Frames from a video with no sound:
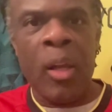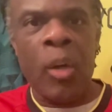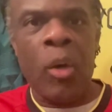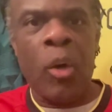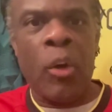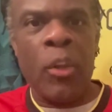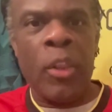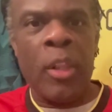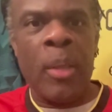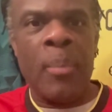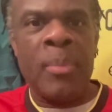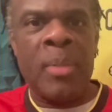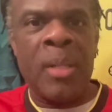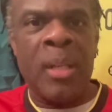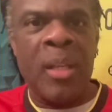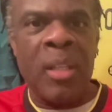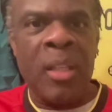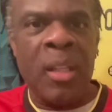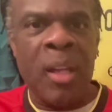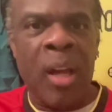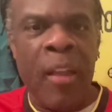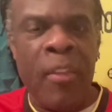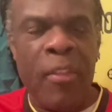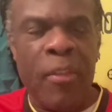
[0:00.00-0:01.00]
got them to
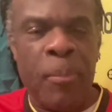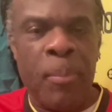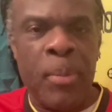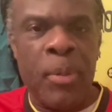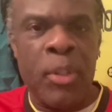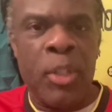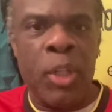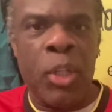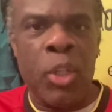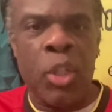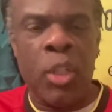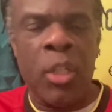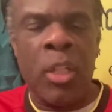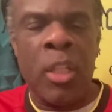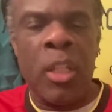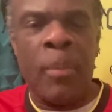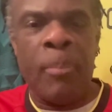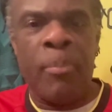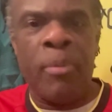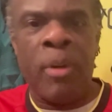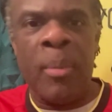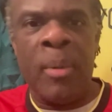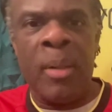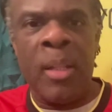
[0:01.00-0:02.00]
9th position in the
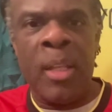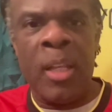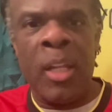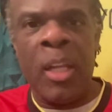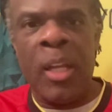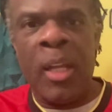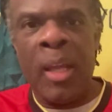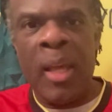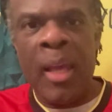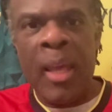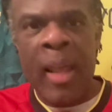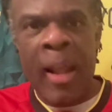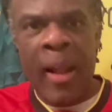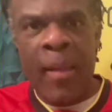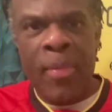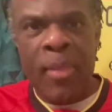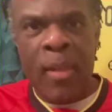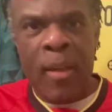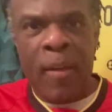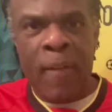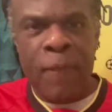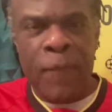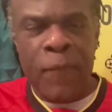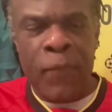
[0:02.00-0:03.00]
Premier League in
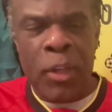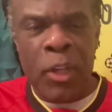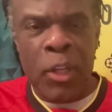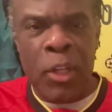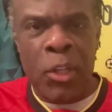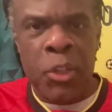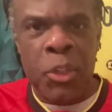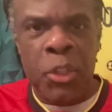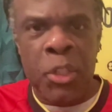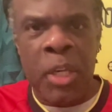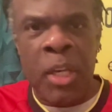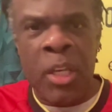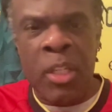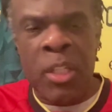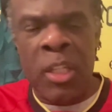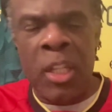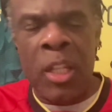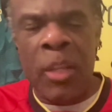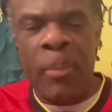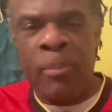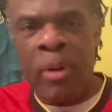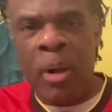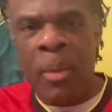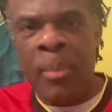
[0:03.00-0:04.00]
their first season
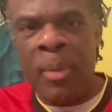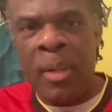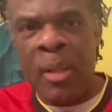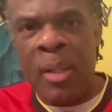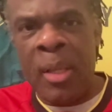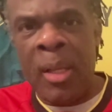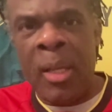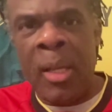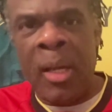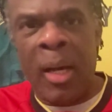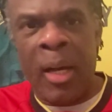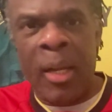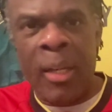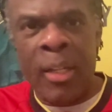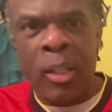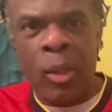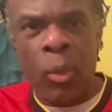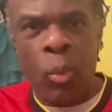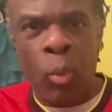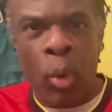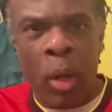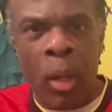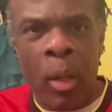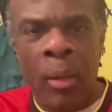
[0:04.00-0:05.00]
in the Premier League
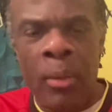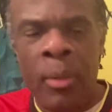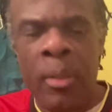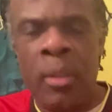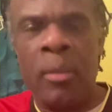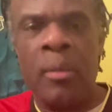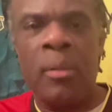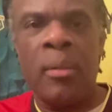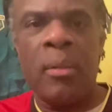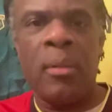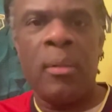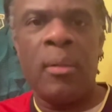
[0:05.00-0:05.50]
under Wilder.